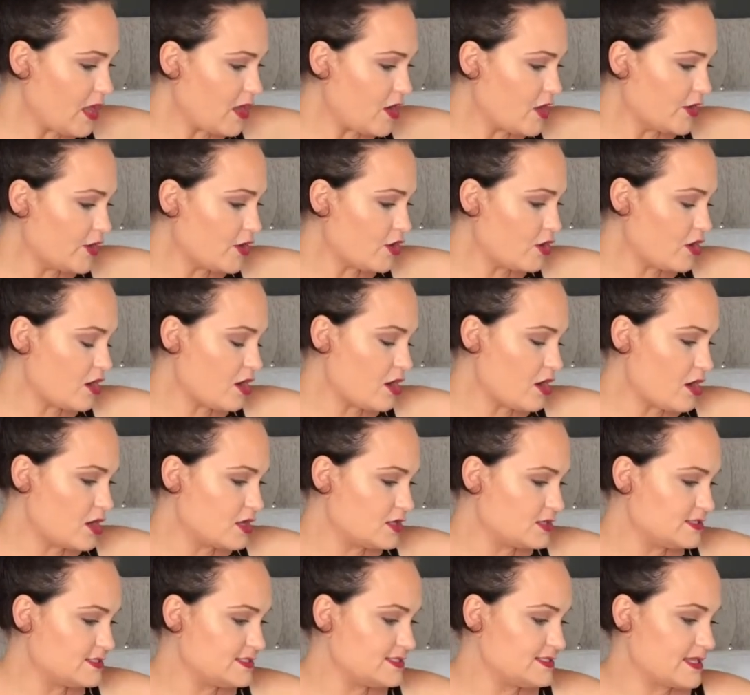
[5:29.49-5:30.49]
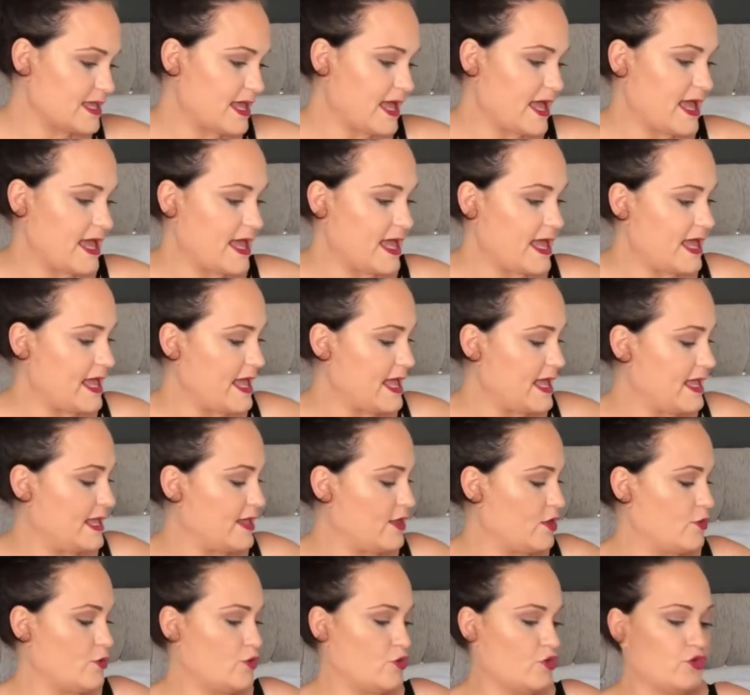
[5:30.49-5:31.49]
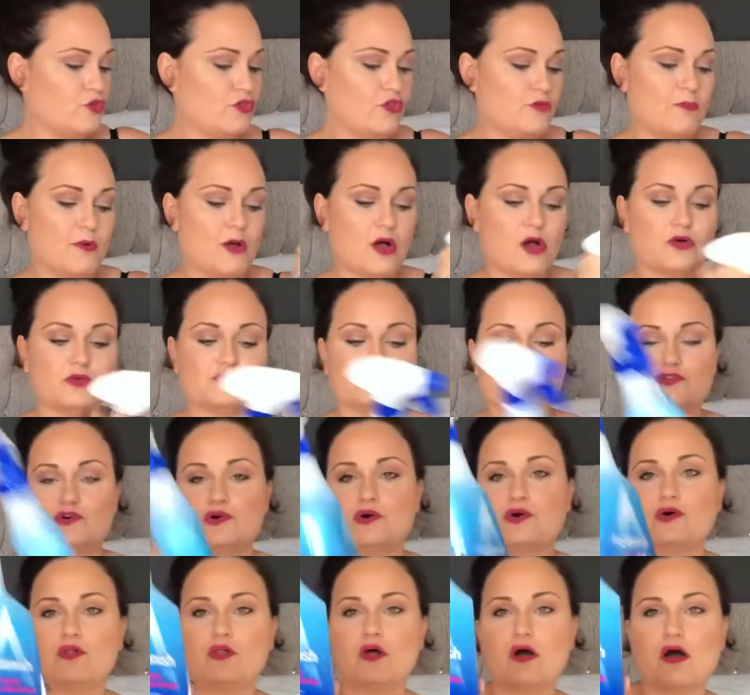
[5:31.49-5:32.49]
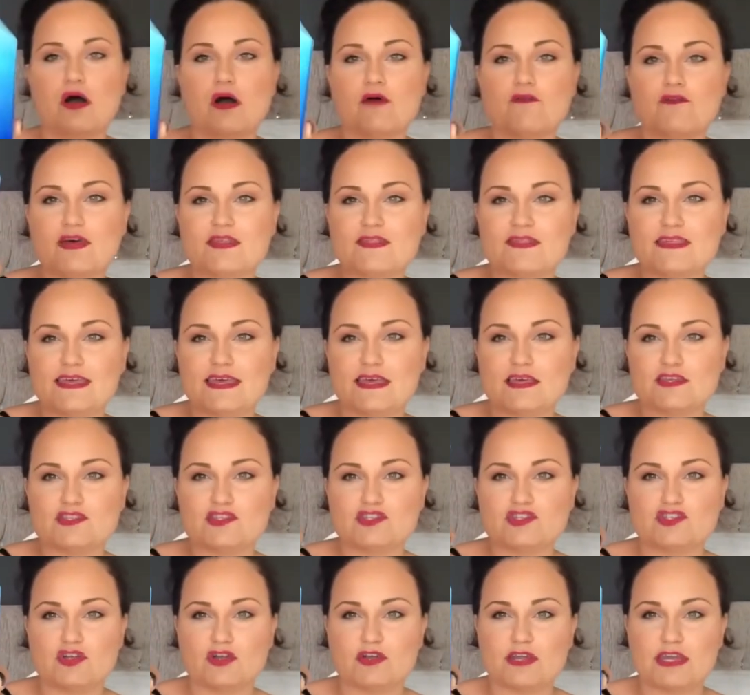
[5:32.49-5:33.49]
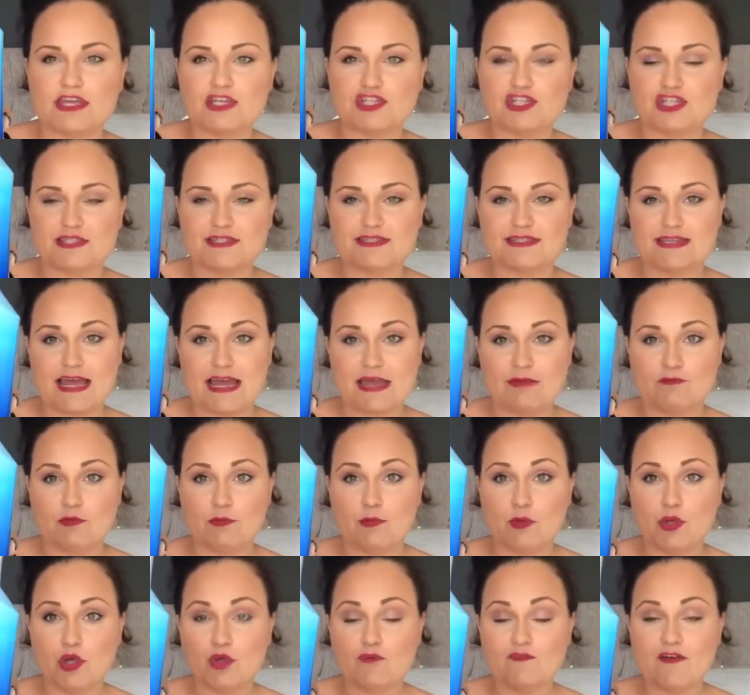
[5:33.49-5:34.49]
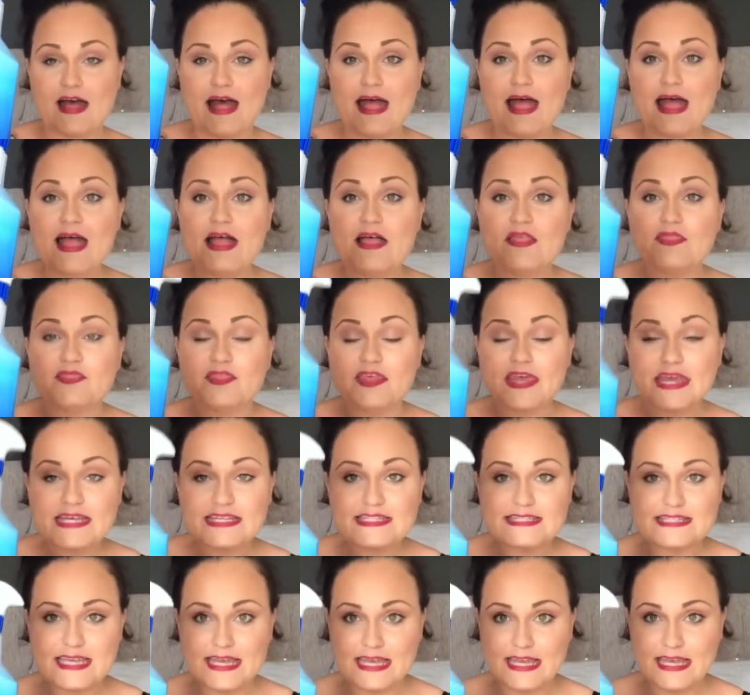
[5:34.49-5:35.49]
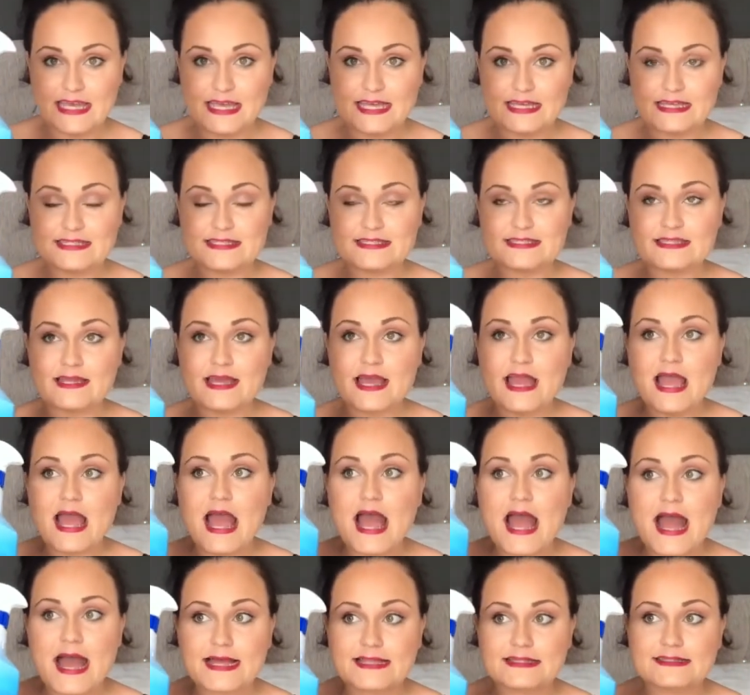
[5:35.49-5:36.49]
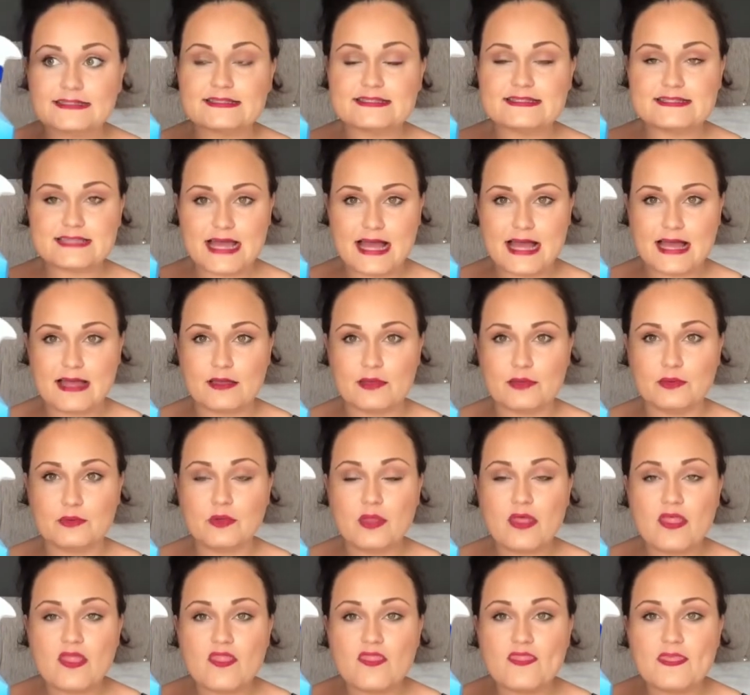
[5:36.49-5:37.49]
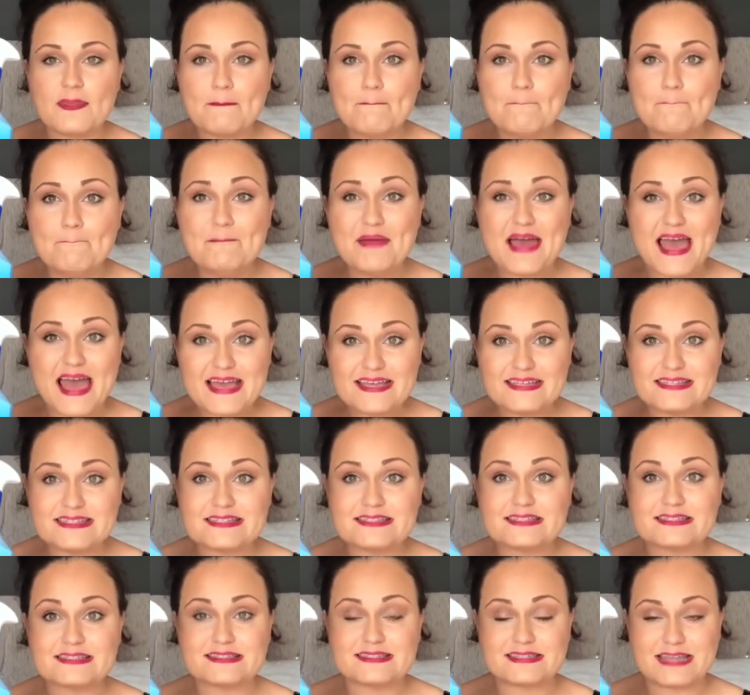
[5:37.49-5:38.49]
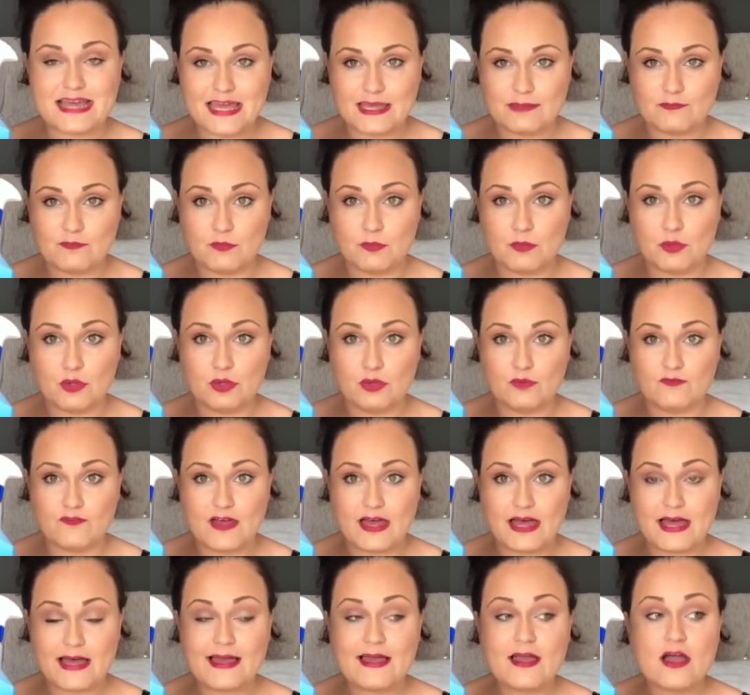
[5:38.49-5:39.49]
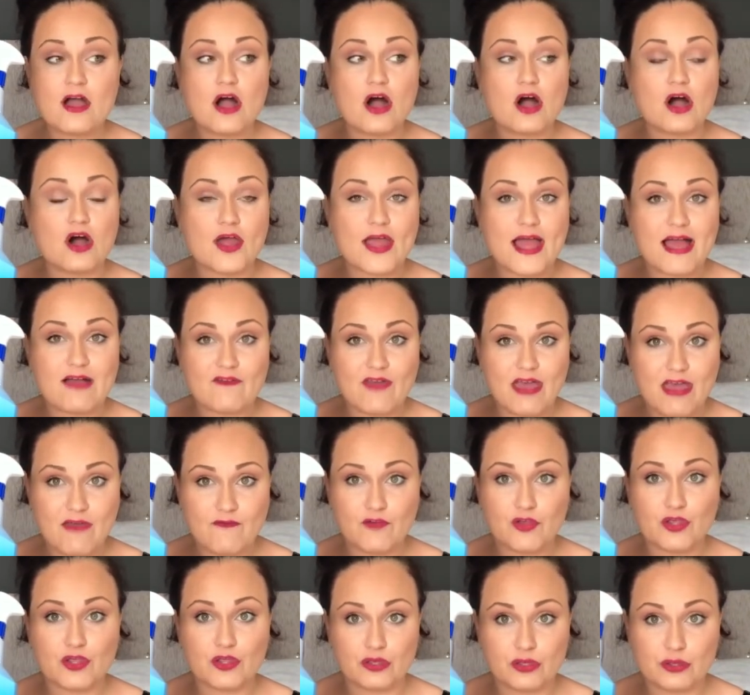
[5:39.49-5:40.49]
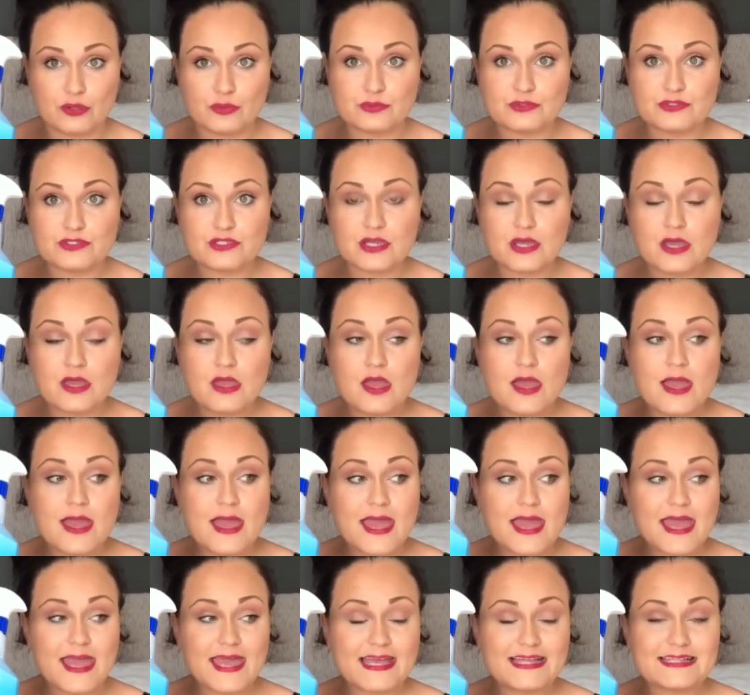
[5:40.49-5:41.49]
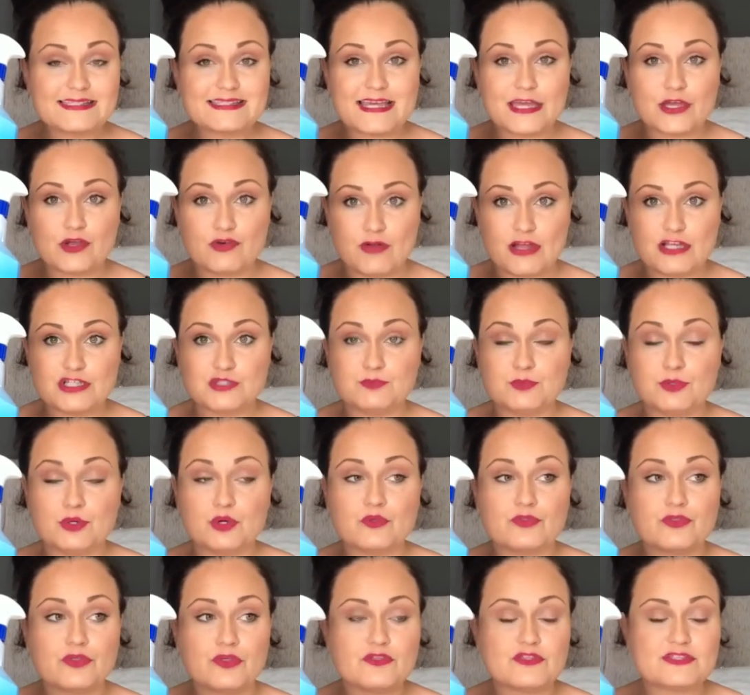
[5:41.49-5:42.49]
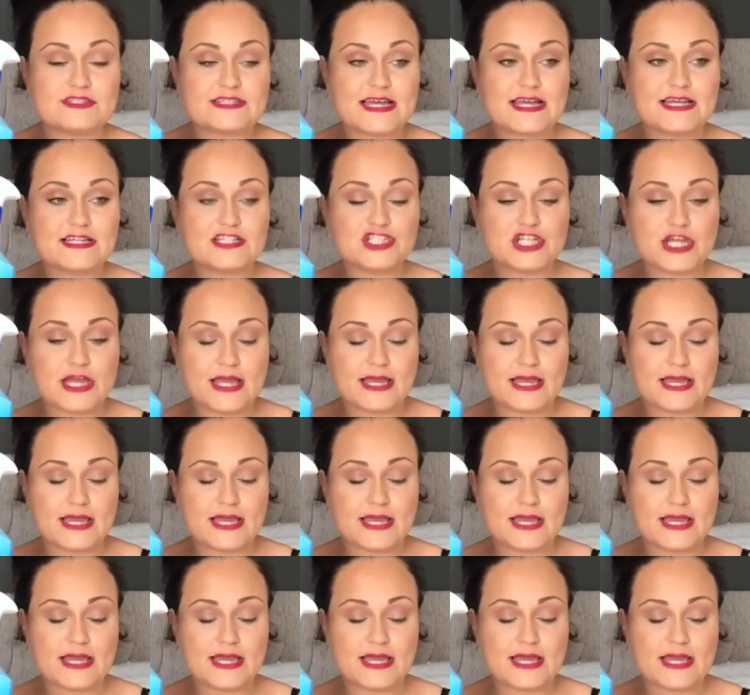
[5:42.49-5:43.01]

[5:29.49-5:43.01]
I got another bottle of the Astonish Stain Remover. This is hands down the best stain remover I have ever used. It's incredible. The other day,